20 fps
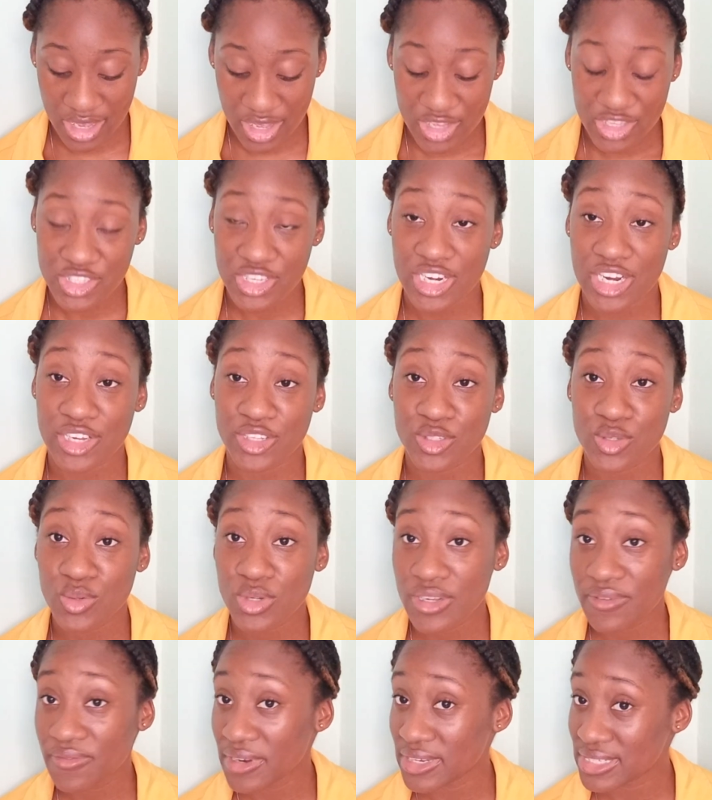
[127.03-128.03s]
So there are two
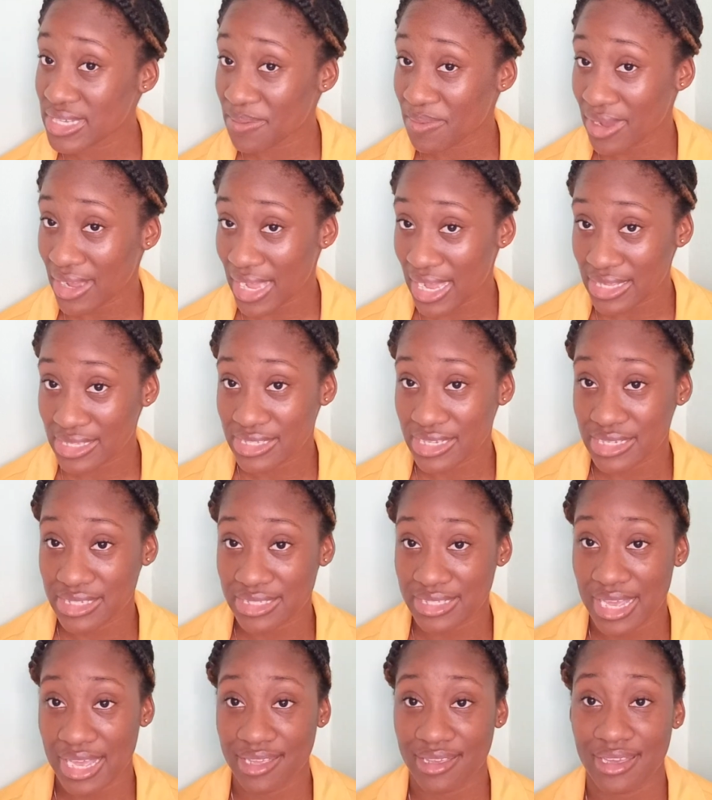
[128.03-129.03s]
different types of cancers
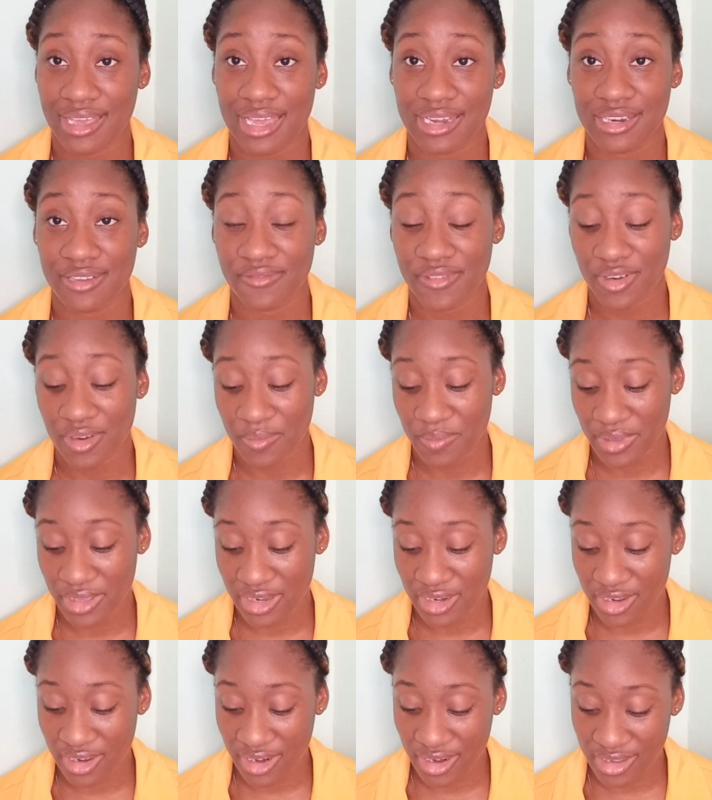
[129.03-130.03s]
that you can develop
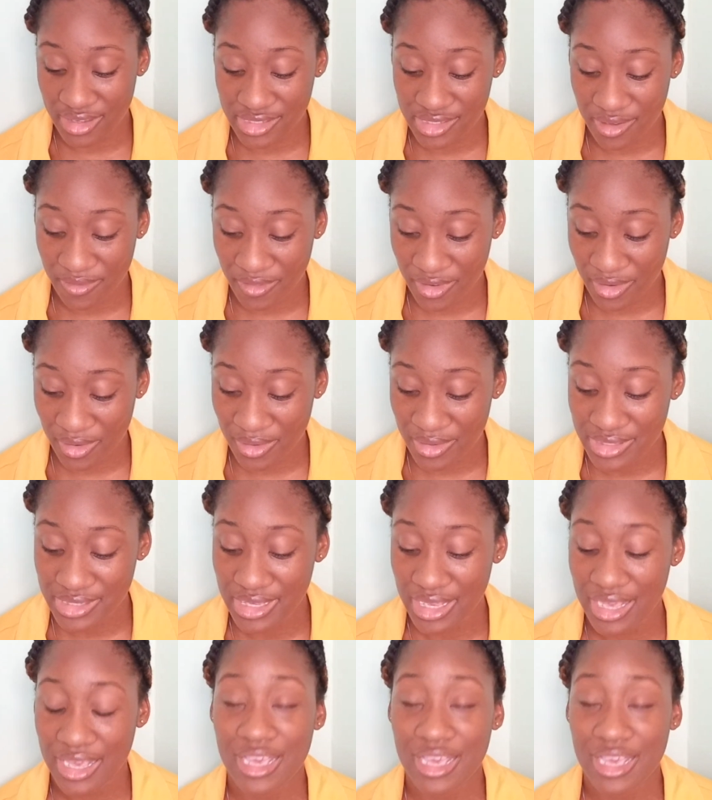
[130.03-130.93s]
in your esophagus.